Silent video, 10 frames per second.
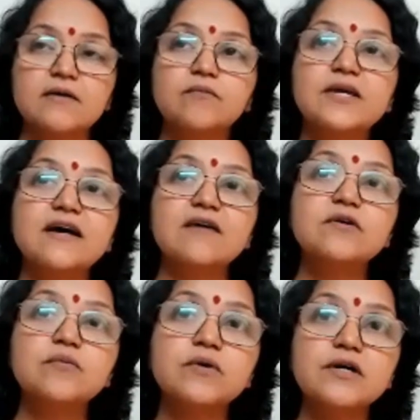we have
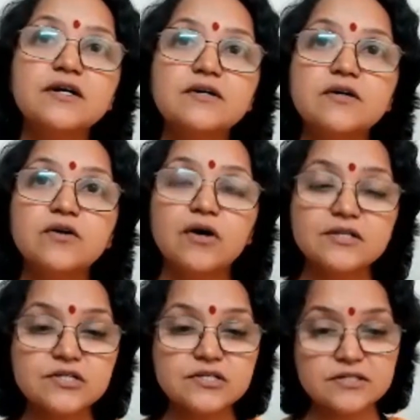a word
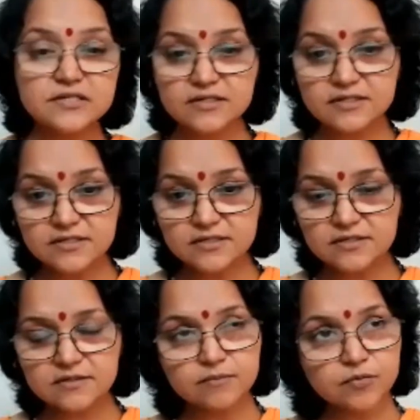consciousness,